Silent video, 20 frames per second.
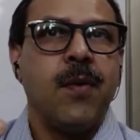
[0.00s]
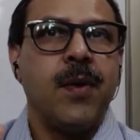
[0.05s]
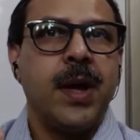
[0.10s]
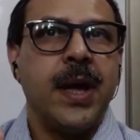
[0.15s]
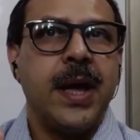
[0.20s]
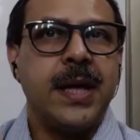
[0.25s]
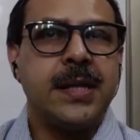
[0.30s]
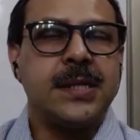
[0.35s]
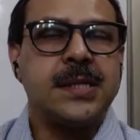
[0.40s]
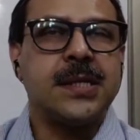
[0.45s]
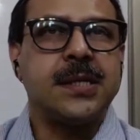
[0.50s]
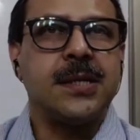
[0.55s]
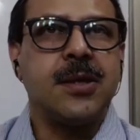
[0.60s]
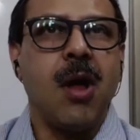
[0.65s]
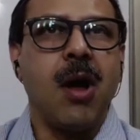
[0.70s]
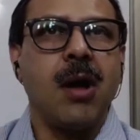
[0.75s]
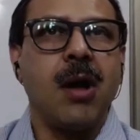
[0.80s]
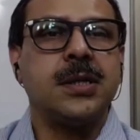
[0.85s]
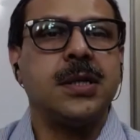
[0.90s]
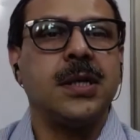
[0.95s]
it's
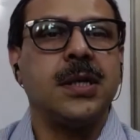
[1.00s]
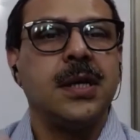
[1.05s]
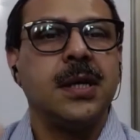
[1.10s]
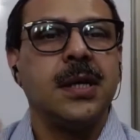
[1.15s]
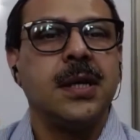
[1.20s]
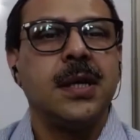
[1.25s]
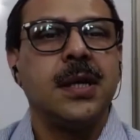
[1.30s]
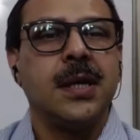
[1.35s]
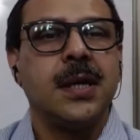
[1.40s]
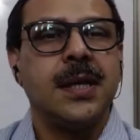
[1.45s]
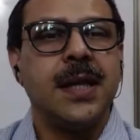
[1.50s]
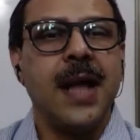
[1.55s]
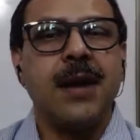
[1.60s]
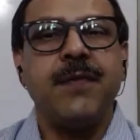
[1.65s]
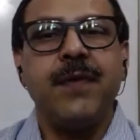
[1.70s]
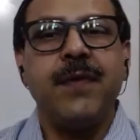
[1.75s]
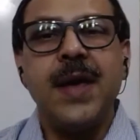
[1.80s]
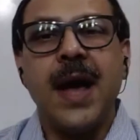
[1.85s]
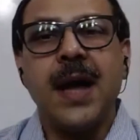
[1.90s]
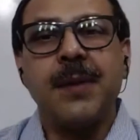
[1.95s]
not
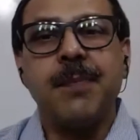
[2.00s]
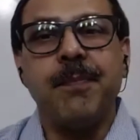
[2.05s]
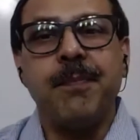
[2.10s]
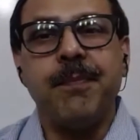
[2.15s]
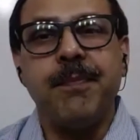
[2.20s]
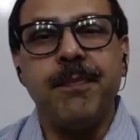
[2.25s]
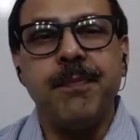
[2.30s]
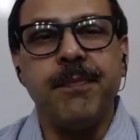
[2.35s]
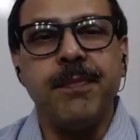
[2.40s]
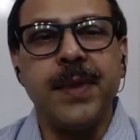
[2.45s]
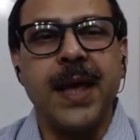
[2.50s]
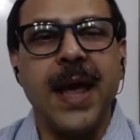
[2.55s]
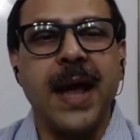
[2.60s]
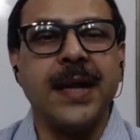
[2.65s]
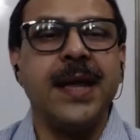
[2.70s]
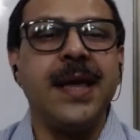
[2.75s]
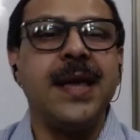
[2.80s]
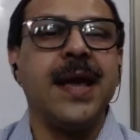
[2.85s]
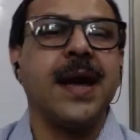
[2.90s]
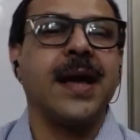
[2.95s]
that we are
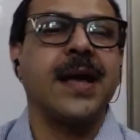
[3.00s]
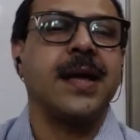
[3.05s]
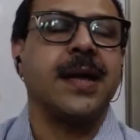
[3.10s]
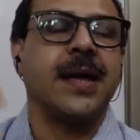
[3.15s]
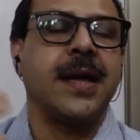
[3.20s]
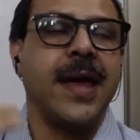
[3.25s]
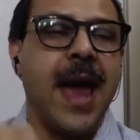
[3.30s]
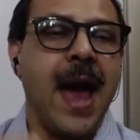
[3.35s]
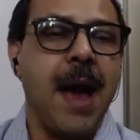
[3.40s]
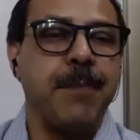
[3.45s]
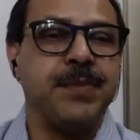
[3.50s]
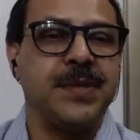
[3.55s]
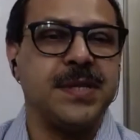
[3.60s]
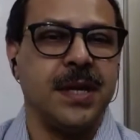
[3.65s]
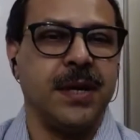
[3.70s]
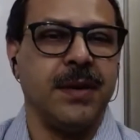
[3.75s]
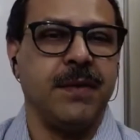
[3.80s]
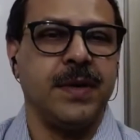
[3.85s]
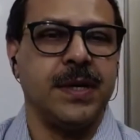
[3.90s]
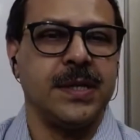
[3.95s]
getting a cab
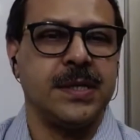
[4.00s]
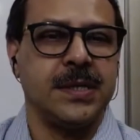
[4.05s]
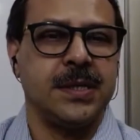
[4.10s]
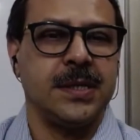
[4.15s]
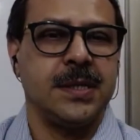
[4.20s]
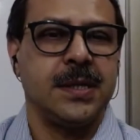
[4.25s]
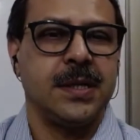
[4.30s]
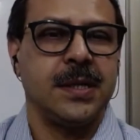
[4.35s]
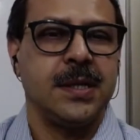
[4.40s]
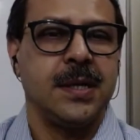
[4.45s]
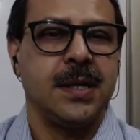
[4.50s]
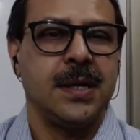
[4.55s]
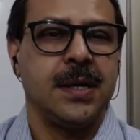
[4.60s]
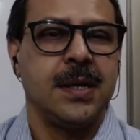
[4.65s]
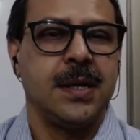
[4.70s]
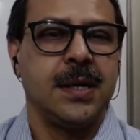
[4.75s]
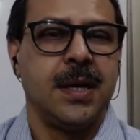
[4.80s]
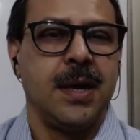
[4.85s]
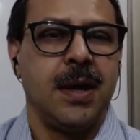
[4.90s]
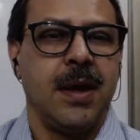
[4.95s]
service.
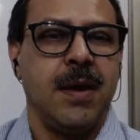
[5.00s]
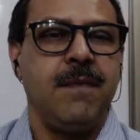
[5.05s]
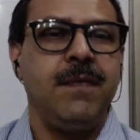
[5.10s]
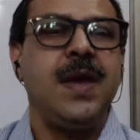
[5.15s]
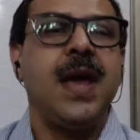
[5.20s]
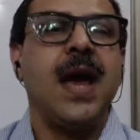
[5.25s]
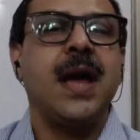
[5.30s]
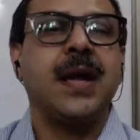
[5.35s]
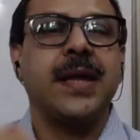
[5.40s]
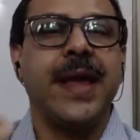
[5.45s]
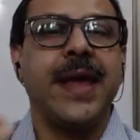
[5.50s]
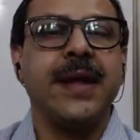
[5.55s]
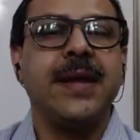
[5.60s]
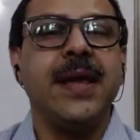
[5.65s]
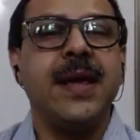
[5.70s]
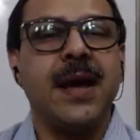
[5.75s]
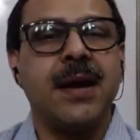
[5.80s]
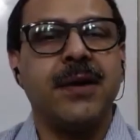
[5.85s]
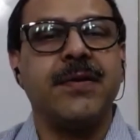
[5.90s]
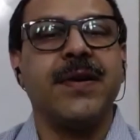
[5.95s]
We are
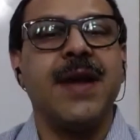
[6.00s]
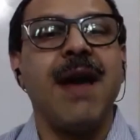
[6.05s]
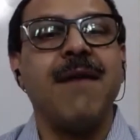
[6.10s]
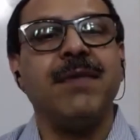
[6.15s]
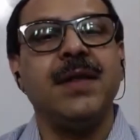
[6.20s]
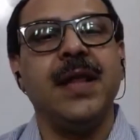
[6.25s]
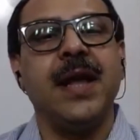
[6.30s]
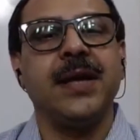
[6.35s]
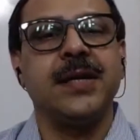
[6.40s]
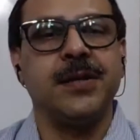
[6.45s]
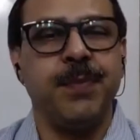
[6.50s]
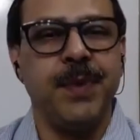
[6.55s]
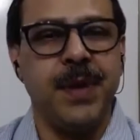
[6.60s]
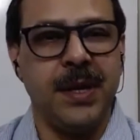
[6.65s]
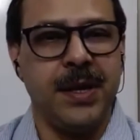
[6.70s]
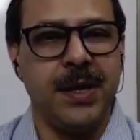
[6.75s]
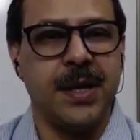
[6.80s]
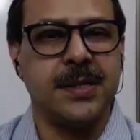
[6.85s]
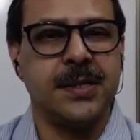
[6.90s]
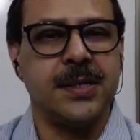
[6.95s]
getting a travel
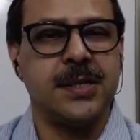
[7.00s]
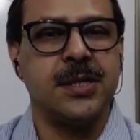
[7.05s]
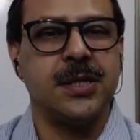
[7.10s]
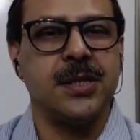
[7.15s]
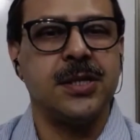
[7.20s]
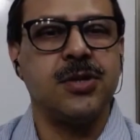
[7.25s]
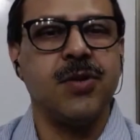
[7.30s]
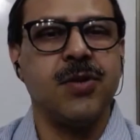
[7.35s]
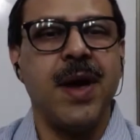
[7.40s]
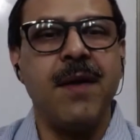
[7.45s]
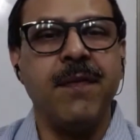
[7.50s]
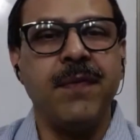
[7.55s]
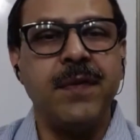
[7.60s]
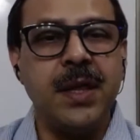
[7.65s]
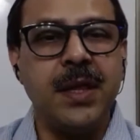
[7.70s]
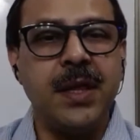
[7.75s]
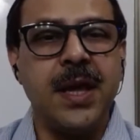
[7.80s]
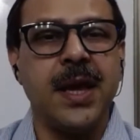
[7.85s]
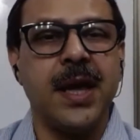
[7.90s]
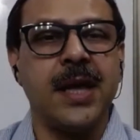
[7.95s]
experience. So
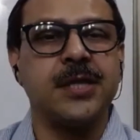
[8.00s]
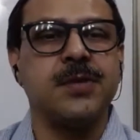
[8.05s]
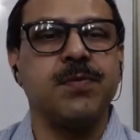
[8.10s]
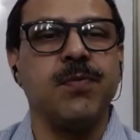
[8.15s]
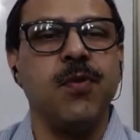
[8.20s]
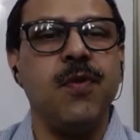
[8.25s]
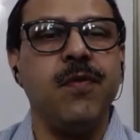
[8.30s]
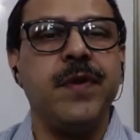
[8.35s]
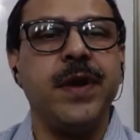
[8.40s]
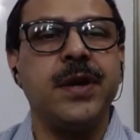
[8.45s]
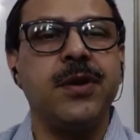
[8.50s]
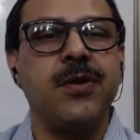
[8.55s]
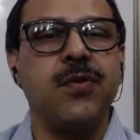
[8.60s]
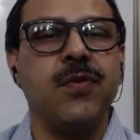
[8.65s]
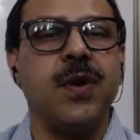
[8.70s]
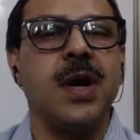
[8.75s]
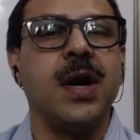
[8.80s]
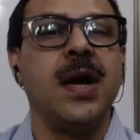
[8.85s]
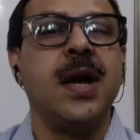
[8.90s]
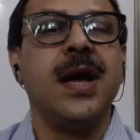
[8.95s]
everything is moving
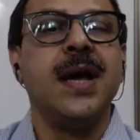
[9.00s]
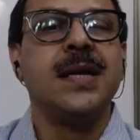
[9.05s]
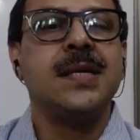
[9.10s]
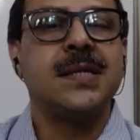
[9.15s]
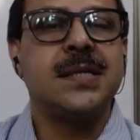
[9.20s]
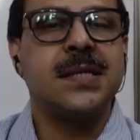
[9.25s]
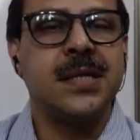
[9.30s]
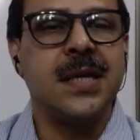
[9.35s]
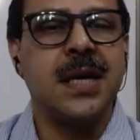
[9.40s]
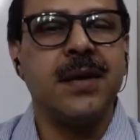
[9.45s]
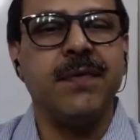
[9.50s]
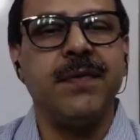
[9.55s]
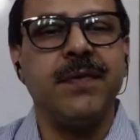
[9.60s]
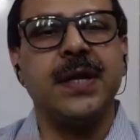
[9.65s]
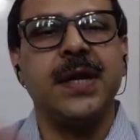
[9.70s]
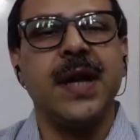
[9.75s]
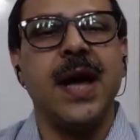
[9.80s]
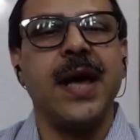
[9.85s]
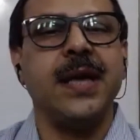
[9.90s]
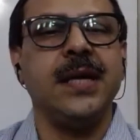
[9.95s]
to a
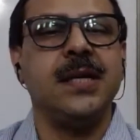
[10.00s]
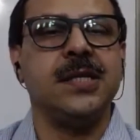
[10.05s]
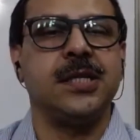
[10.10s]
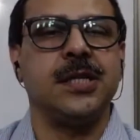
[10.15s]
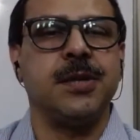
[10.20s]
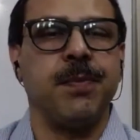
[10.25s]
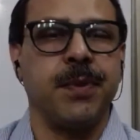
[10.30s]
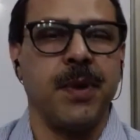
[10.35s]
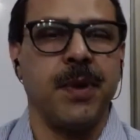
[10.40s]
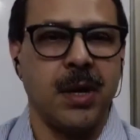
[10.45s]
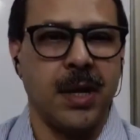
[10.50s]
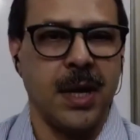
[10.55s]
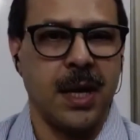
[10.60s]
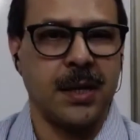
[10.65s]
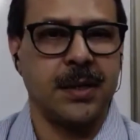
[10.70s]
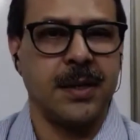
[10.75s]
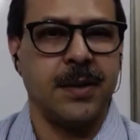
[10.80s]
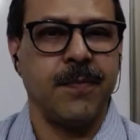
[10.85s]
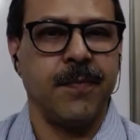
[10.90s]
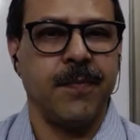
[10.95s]
servitized product.
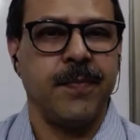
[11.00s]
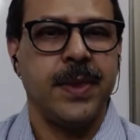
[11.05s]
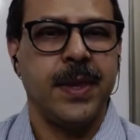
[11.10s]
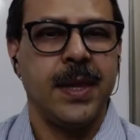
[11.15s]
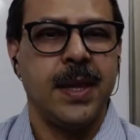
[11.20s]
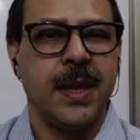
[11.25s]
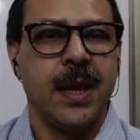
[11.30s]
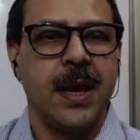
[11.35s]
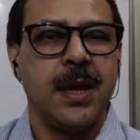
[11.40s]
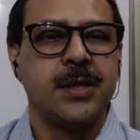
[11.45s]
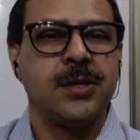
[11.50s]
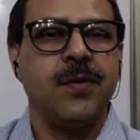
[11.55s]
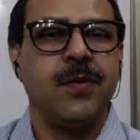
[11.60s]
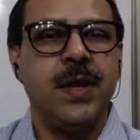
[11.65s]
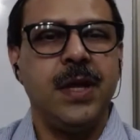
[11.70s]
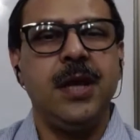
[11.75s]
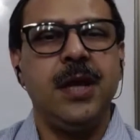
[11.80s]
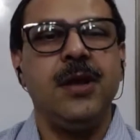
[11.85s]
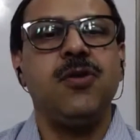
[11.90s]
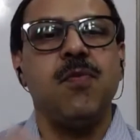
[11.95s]
So we
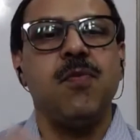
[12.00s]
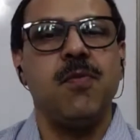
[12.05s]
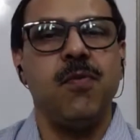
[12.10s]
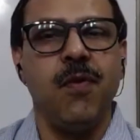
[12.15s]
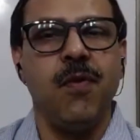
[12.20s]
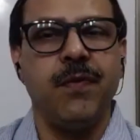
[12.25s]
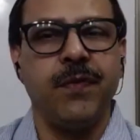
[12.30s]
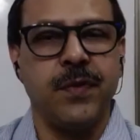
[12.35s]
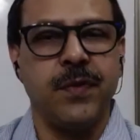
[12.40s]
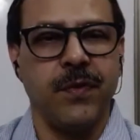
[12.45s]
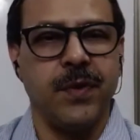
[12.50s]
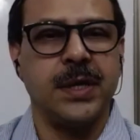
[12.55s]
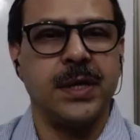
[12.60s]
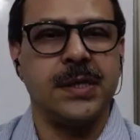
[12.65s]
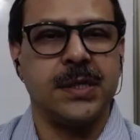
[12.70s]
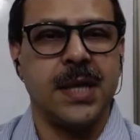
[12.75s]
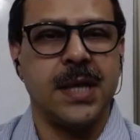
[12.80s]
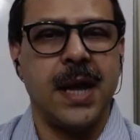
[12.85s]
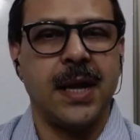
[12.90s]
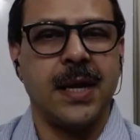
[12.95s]
need to move towards that.